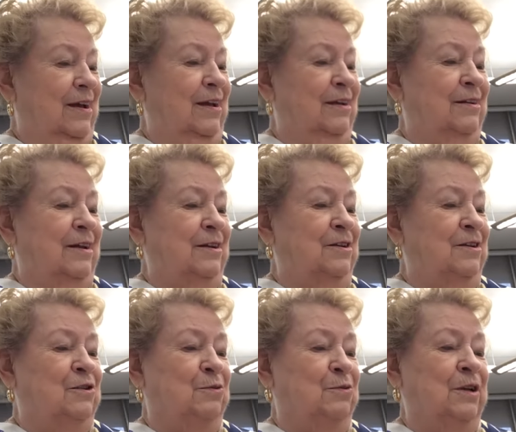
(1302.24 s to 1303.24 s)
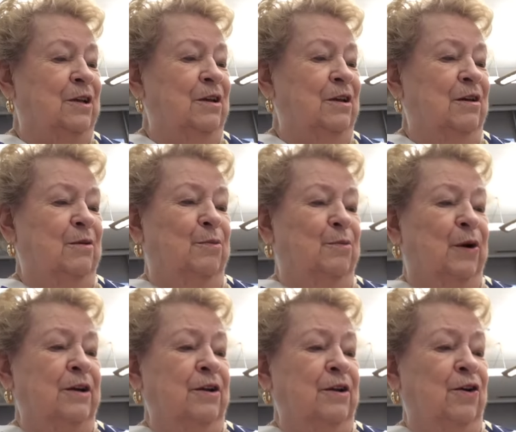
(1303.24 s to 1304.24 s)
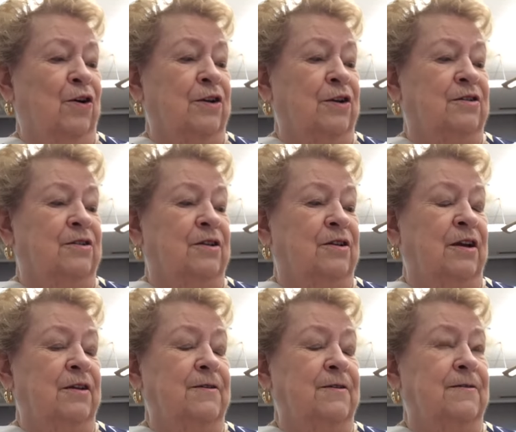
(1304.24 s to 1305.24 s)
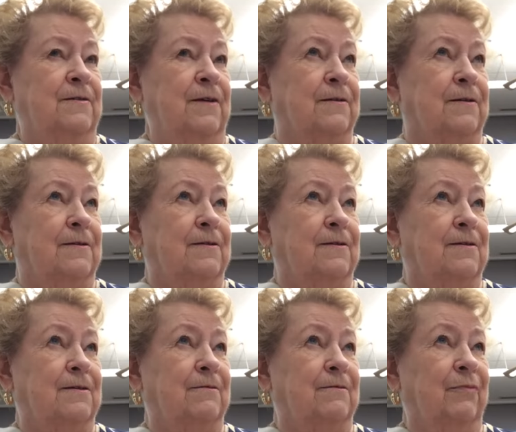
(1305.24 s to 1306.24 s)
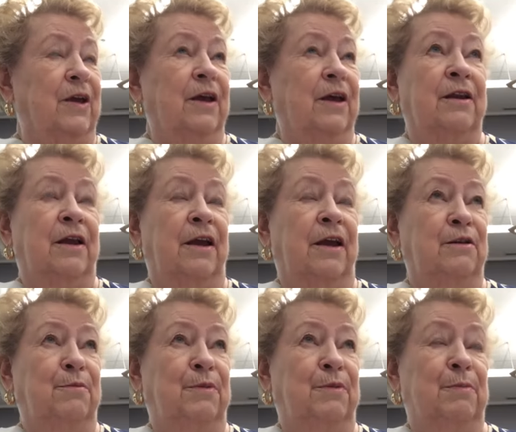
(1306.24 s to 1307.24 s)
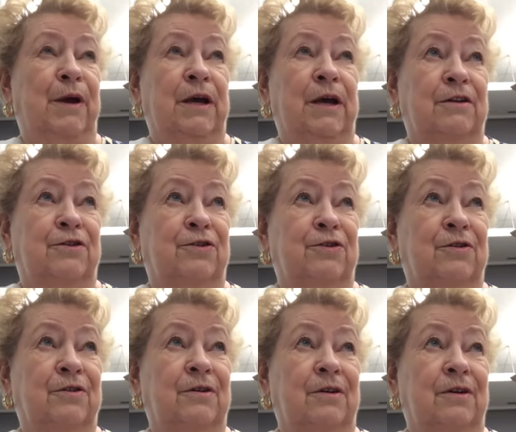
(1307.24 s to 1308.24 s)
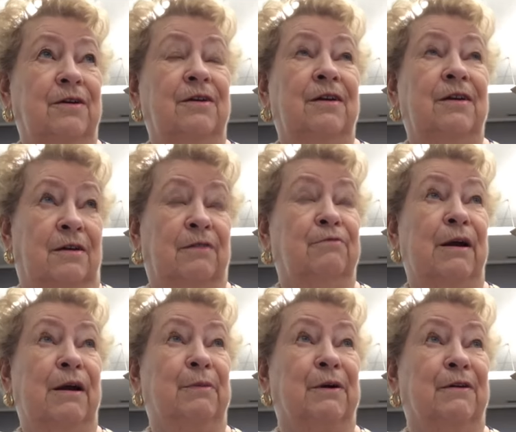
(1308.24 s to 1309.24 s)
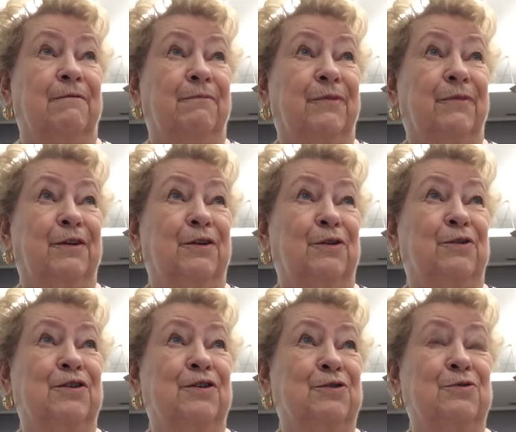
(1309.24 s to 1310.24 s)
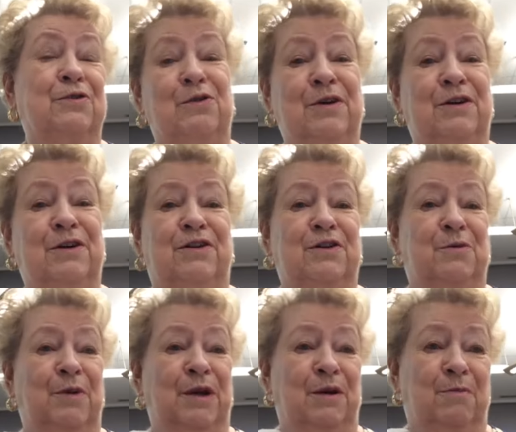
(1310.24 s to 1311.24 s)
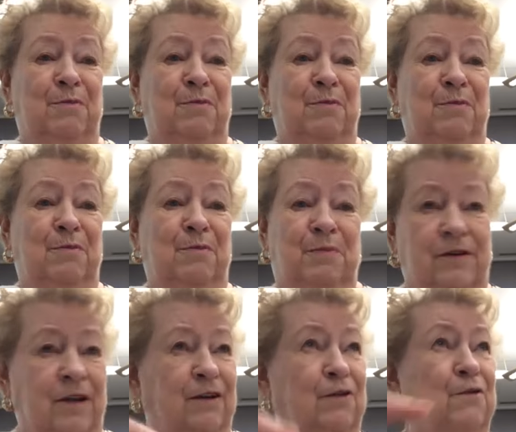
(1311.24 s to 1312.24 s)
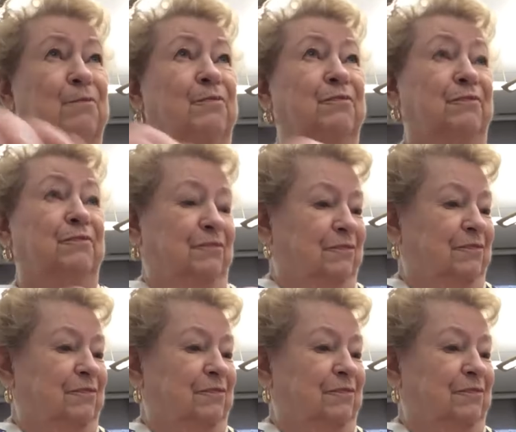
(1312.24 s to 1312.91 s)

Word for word: In 1920, bread cost 10 cents and had to be packaged in a wrapper. You just couldn't go in and just pick up the loaf and take it home.